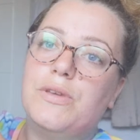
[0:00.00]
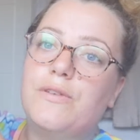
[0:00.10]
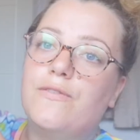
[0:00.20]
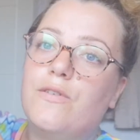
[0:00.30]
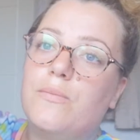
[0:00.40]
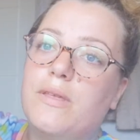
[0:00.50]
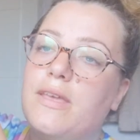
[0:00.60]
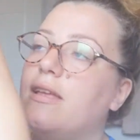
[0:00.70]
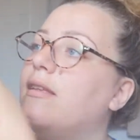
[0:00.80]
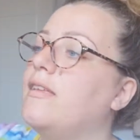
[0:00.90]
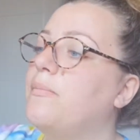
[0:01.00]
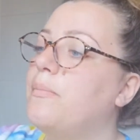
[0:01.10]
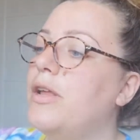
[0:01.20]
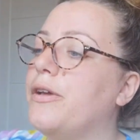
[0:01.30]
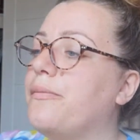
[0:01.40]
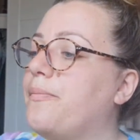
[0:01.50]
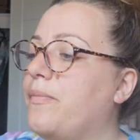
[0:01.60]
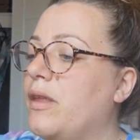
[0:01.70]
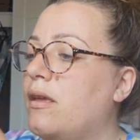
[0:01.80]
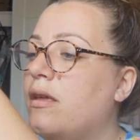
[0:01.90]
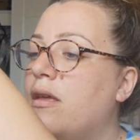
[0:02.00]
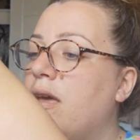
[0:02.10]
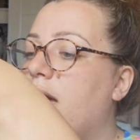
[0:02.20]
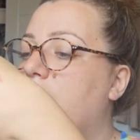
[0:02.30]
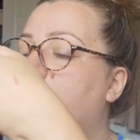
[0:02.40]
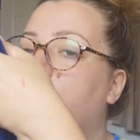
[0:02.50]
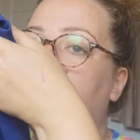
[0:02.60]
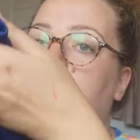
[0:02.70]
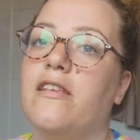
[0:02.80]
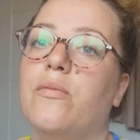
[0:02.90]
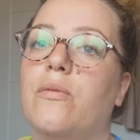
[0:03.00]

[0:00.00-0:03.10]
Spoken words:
uniform, it is blue. This